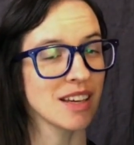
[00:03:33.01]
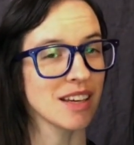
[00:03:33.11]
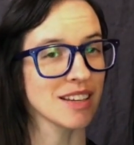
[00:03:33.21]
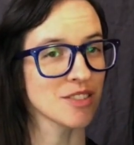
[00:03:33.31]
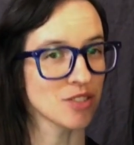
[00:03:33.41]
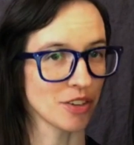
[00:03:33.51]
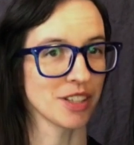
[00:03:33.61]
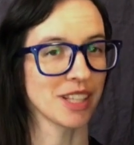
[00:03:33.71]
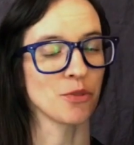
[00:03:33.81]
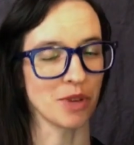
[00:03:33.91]
is
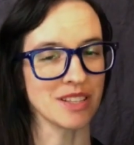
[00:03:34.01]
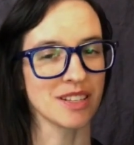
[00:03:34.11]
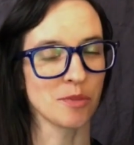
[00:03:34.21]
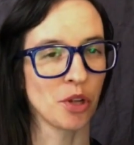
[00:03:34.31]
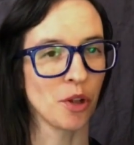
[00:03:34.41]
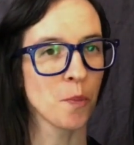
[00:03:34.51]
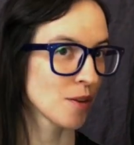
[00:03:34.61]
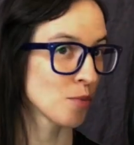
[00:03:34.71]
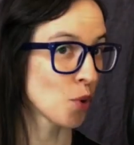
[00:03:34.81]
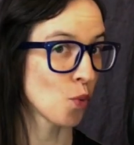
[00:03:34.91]
certainly reasonable,
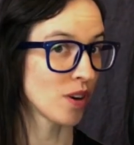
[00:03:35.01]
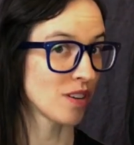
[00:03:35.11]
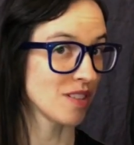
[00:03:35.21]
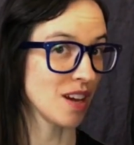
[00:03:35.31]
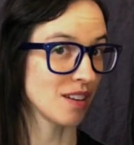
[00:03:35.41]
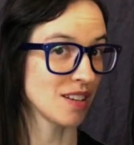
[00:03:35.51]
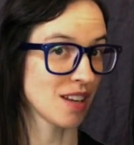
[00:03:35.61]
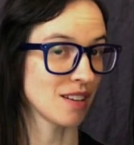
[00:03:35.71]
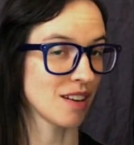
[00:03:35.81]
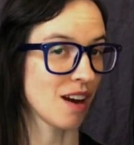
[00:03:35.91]
but what are the
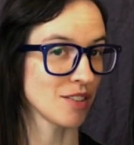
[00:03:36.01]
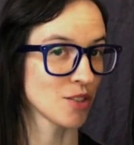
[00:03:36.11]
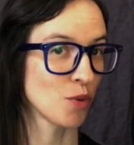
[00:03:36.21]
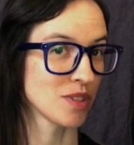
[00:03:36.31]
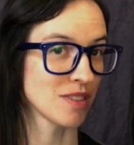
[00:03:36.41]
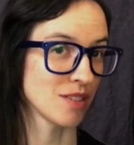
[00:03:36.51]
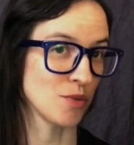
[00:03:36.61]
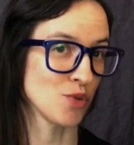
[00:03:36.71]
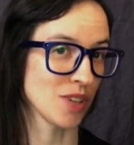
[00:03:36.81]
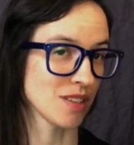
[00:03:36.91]
unintended consequences of
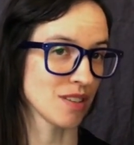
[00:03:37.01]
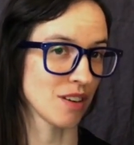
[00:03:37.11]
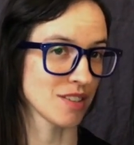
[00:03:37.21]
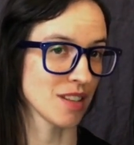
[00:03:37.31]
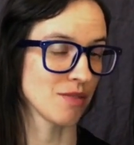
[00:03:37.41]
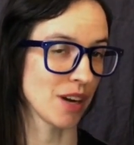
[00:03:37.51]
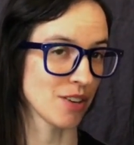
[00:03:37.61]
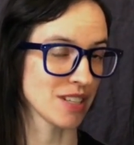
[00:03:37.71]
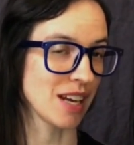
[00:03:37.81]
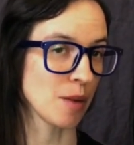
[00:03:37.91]
using SARS in the
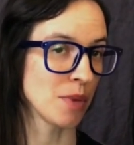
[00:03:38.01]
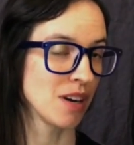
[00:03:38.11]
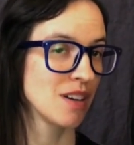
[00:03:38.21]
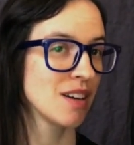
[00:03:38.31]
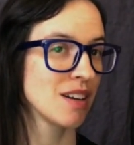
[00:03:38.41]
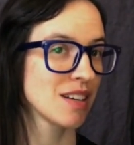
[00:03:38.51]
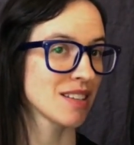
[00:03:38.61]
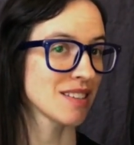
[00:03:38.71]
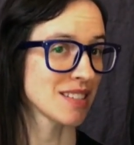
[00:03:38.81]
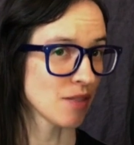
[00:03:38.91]
virus name?
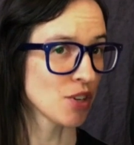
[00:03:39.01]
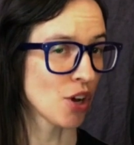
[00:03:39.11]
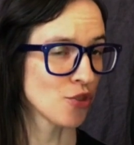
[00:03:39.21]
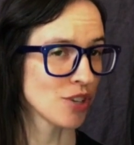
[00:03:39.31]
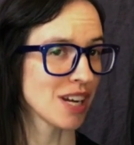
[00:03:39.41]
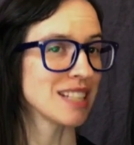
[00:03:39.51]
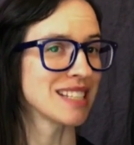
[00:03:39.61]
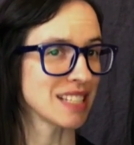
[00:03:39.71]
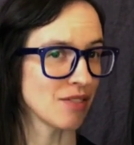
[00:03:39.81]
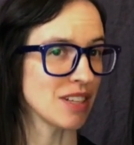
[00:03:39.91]

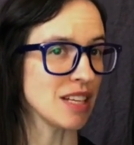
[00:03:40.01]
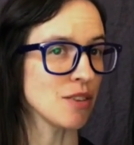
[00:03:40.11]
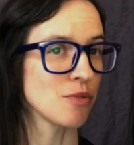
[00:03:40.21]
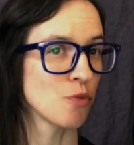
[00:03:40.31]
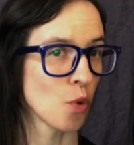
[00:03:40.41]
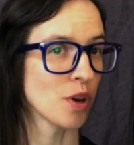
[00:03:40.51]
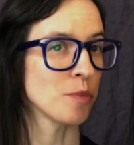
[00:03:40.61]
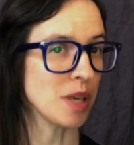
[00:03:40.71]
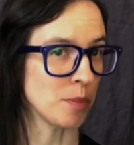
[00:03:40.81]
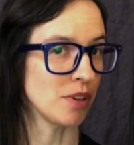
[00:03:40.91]
774
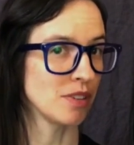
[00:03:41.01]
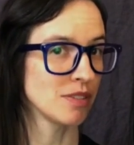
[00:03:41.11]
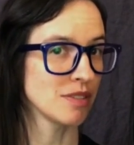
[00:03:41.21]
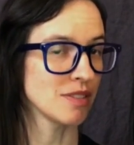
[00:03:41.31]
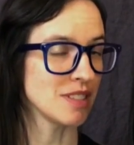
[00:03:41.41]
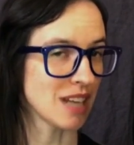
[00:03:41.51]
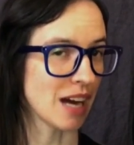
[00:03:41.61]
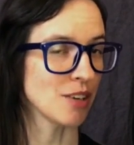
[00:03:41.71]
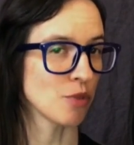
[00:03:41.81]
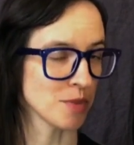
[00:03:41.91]
people
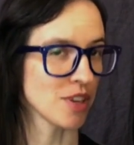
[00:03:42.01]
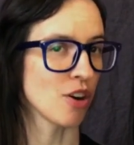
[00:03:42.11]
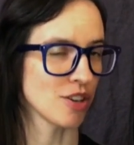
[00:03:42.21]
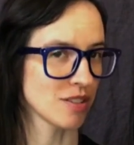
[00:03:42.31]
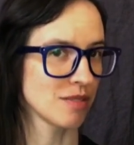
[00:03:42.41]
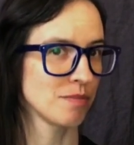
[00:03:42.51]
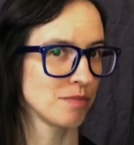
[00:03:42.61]
died from SARS.